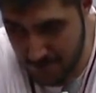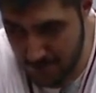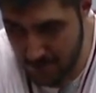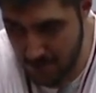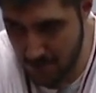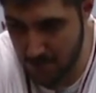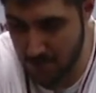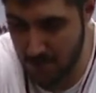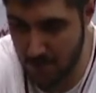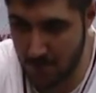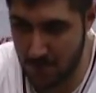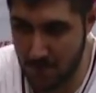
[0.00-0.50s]

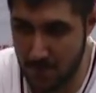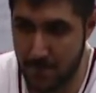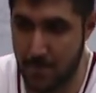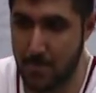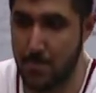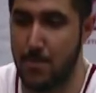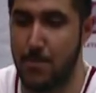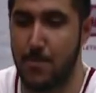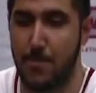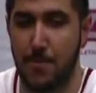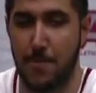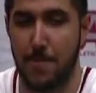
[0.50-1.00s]
but
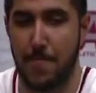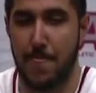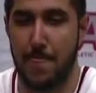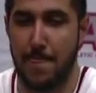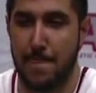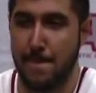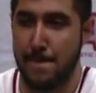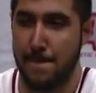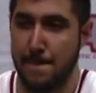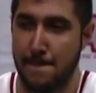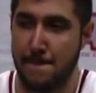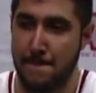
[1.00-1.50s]
how is this
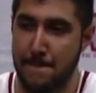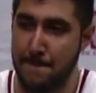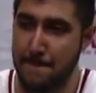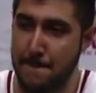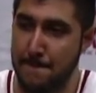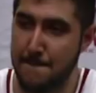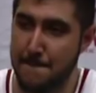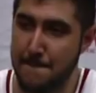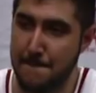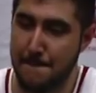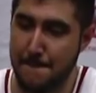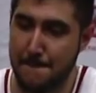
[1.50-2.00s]
tournament, how is
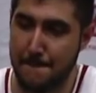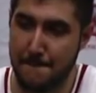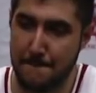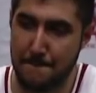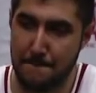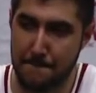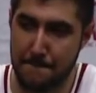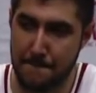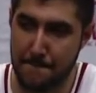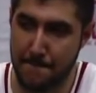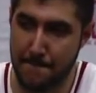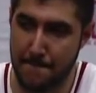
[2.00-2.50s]
this
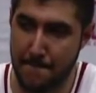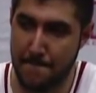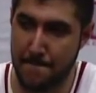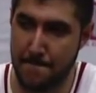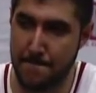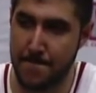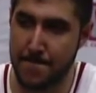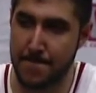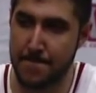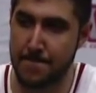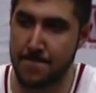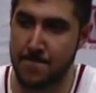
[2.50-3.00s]
championship
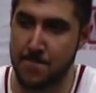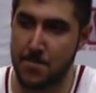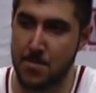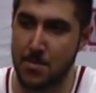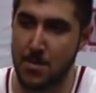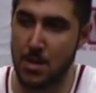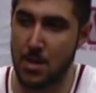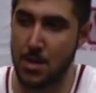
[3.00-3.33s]
team a little bit